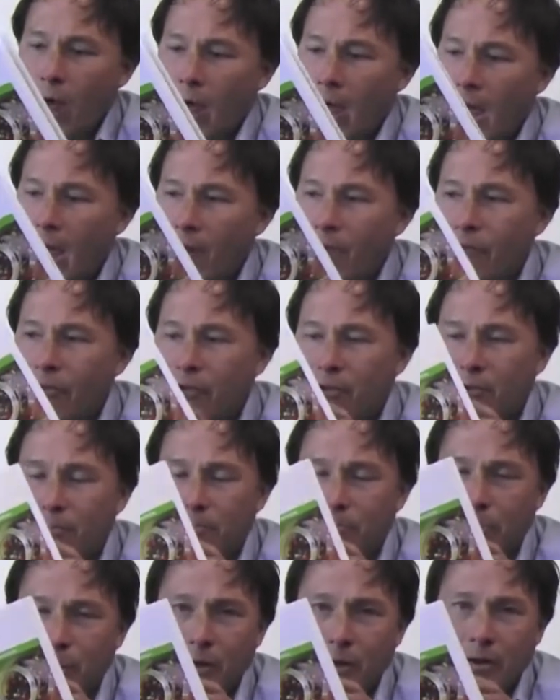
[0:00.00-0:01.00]
half of this
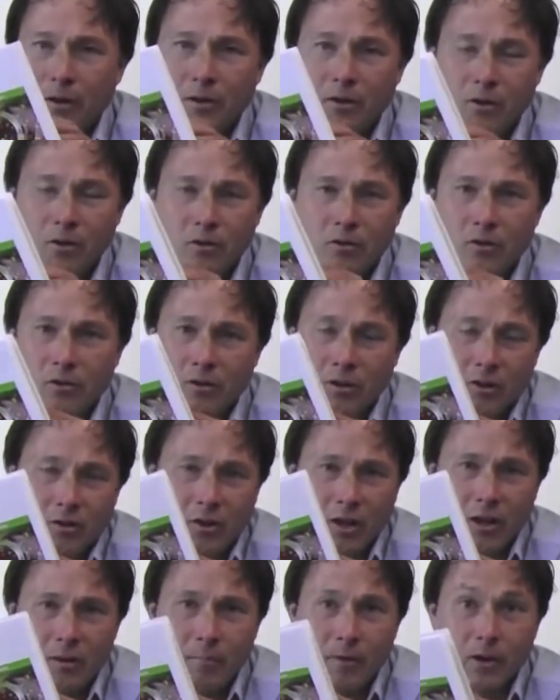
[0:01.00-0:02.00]
book, you know, it tells
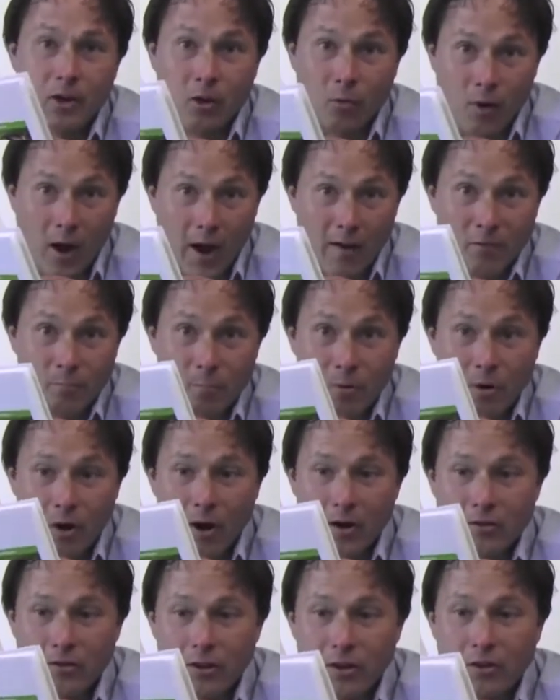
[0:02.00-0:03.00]
you how to make crafts
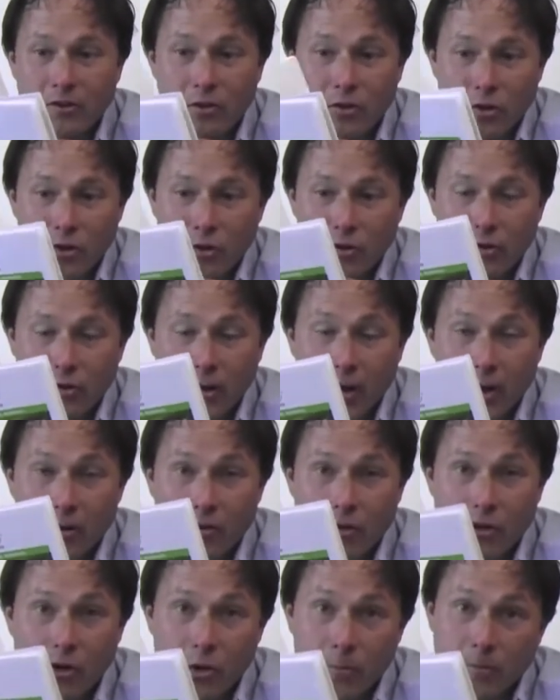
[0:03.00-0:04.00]
projects,
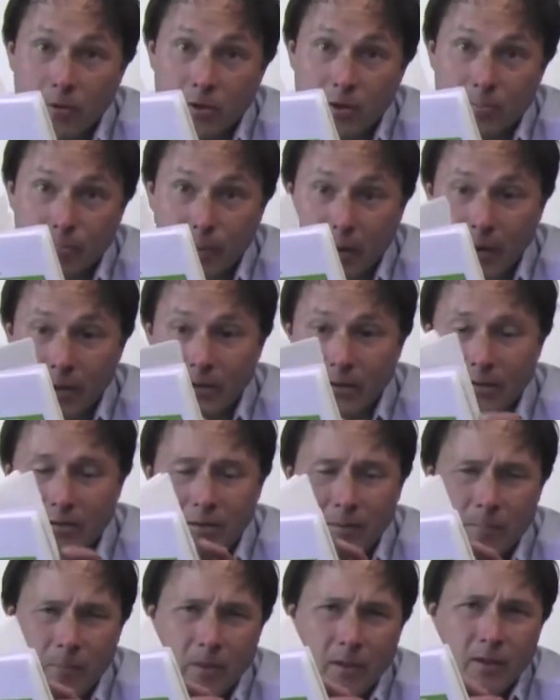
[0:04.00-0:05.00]
dehydrate herbs and
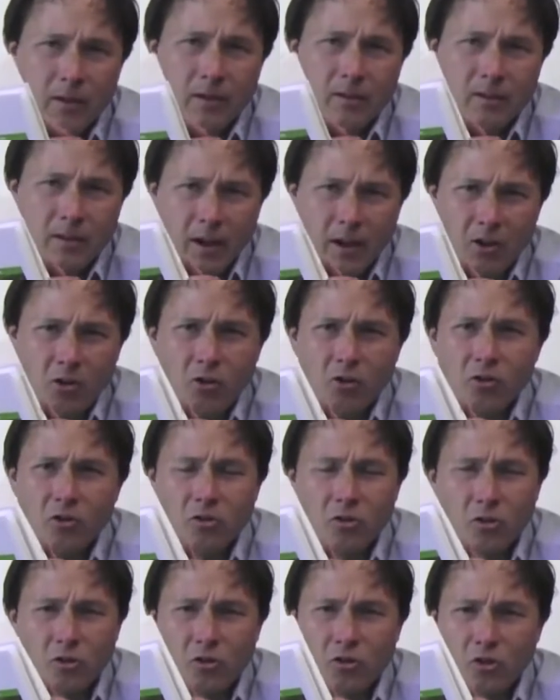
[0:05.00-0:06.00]
spices. Dehydrator is
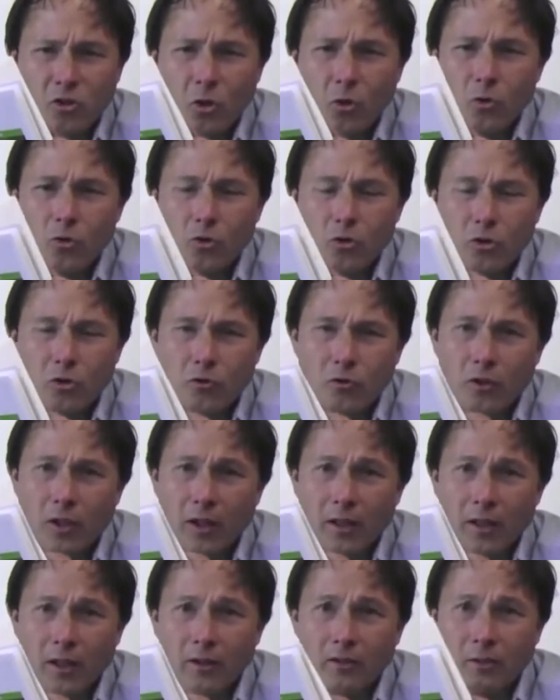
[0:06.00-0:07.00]
just so useful.
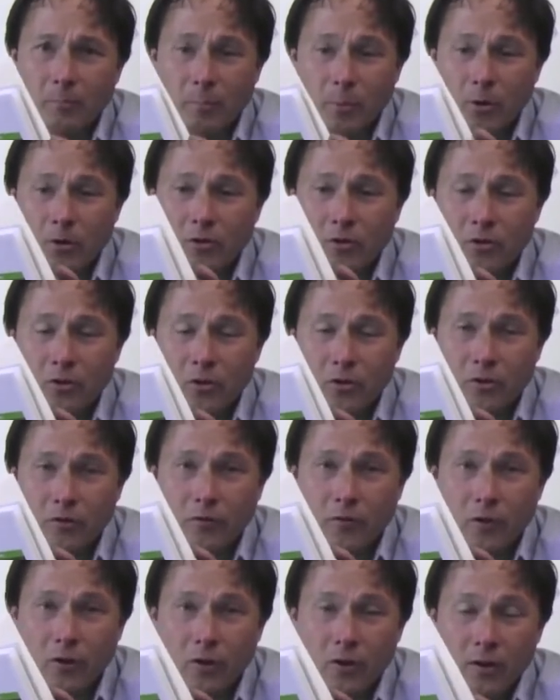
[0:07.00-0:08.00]
I like to personally use it
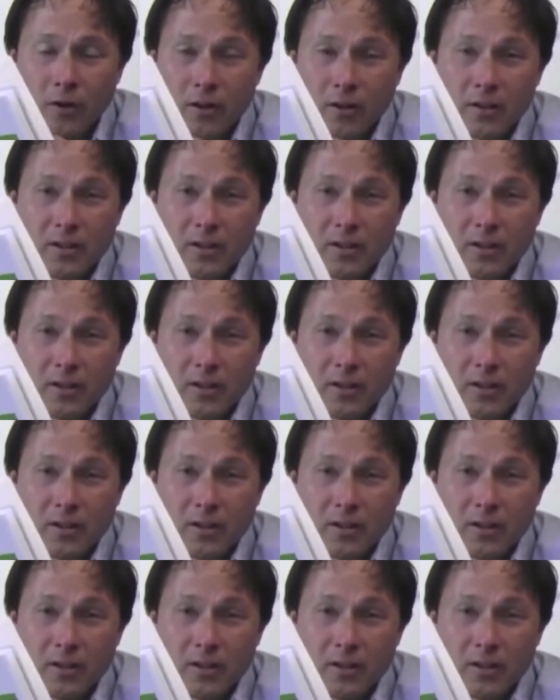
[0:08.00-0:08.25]
for